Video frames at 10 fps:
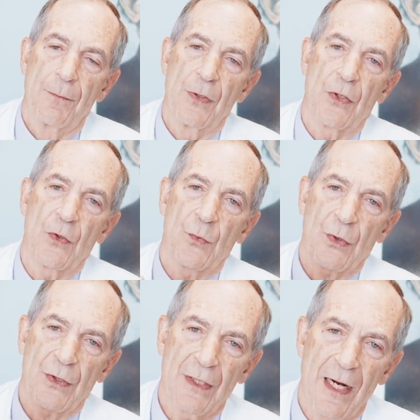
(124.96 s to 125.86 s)
because
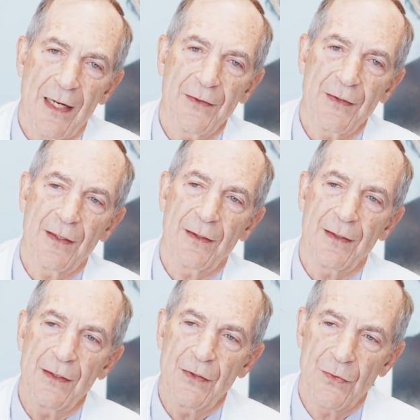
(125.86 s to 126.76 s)
we're
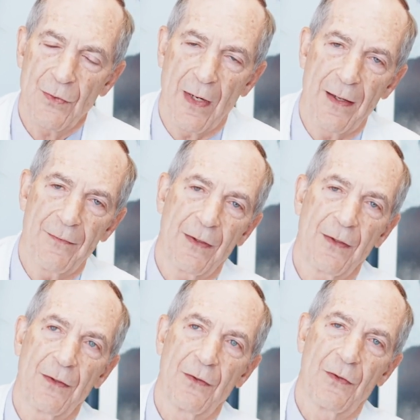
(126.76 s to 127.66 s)
constantly striving
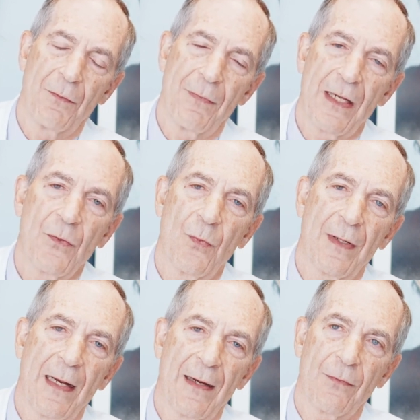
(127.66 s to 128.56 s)
to make
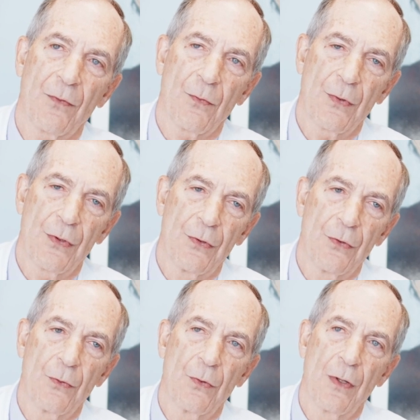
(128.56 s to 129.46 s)
whatever we
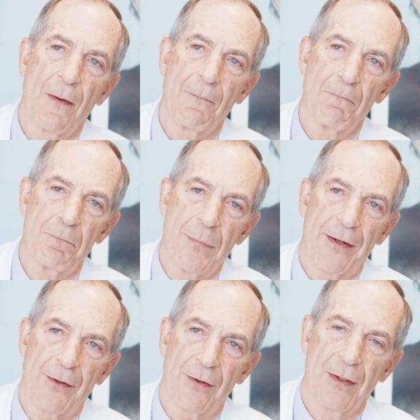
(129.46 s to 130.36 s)
do
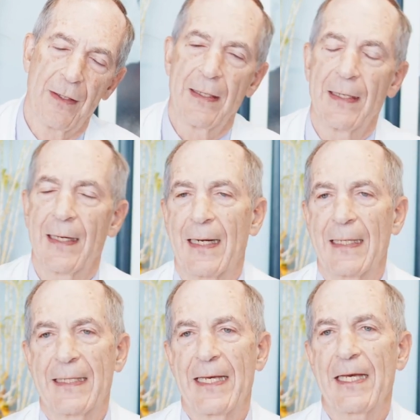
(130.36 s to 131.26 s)
better. And I
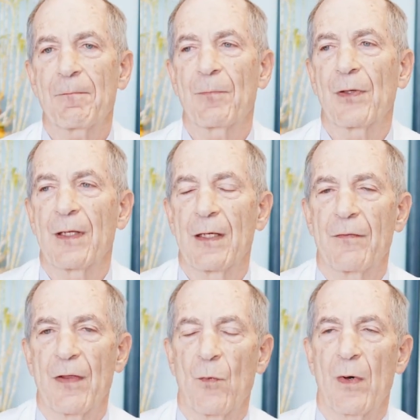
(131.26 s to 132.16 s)
can't believe
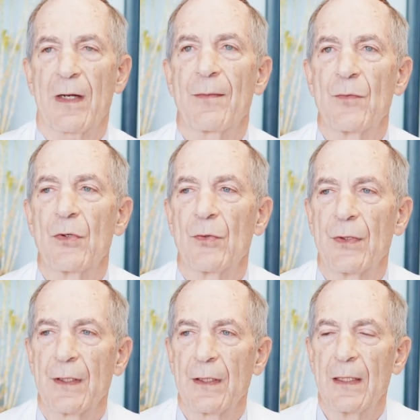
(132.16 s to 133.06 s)
that what I'm doing
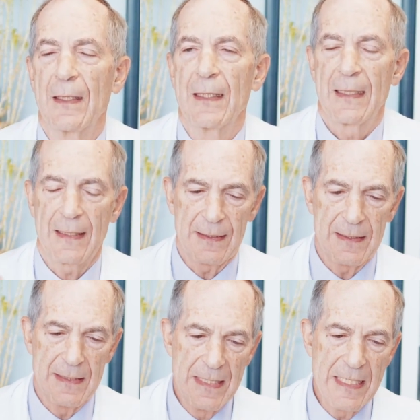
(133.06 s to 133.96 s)
is
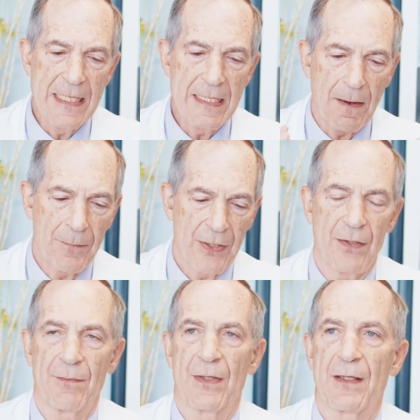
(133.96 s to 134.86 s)
the
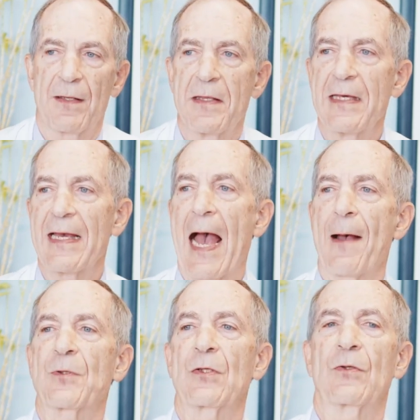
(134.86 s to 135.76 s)
epitome, the
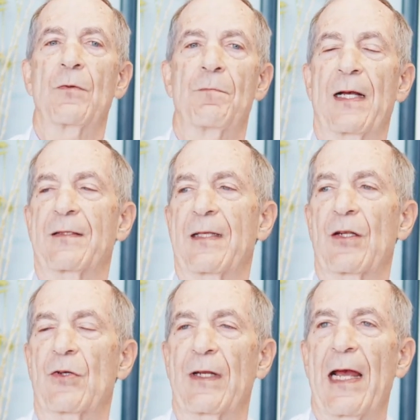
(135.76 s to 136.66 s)
absolute best that
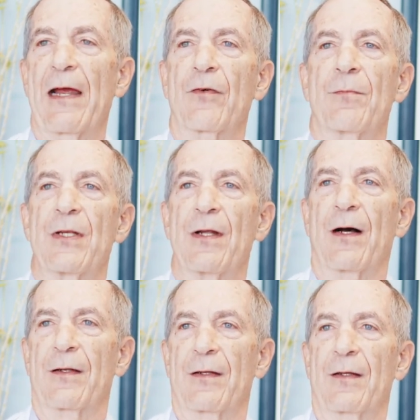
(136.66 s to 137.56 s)
it could ever be done.